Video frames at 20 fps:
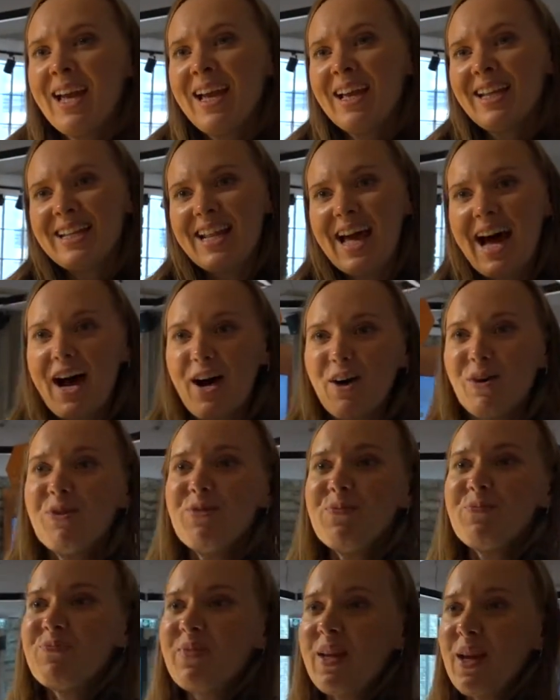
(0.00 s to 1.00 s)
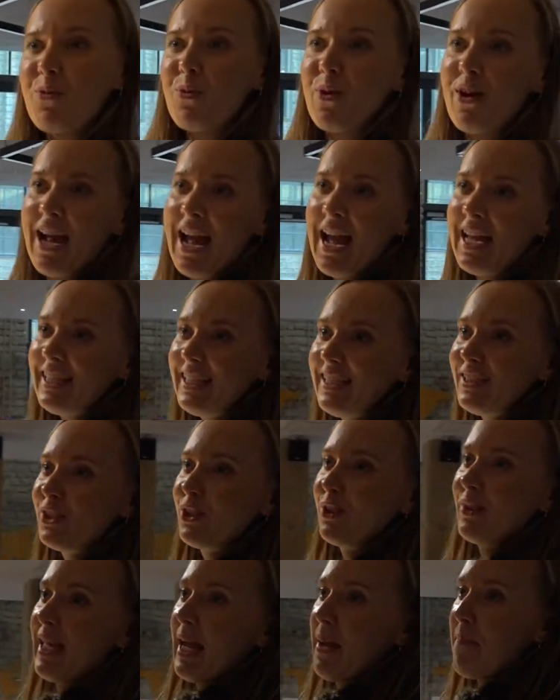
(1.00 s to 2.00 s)
Now, we're heading
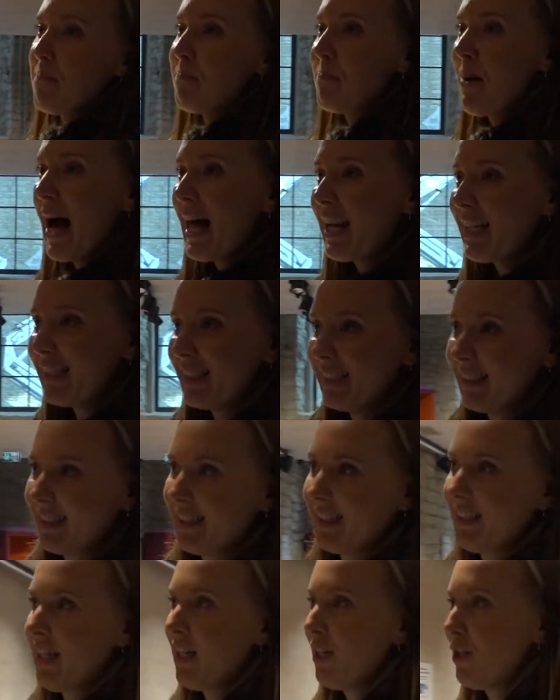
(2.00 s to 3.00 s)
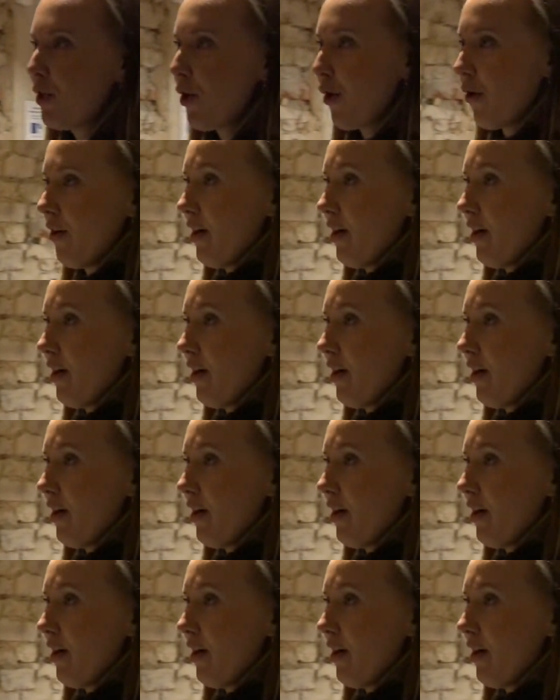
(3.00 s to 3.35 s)
to the balance in your